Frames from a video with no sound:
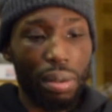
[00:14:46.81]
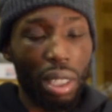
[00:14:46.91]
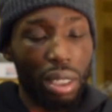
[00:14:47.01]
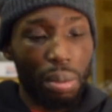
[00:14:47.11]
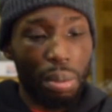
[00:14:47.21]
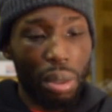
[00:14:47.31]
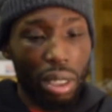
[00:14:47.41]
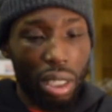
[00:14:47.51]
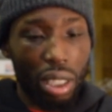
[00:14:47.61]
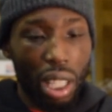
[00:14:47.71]
When I was in
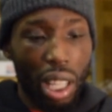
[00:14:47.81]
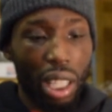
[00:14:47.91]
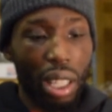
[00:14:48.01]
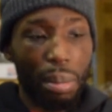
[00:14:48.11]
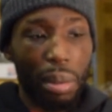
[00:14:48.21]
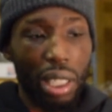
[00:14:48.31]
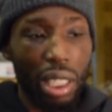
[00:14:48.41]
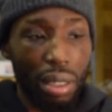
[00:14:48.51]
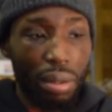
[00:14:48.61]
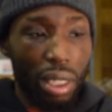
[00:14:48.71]
prison, I kept
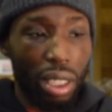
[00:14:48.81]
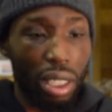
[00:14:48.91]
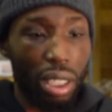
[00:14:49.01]
believing.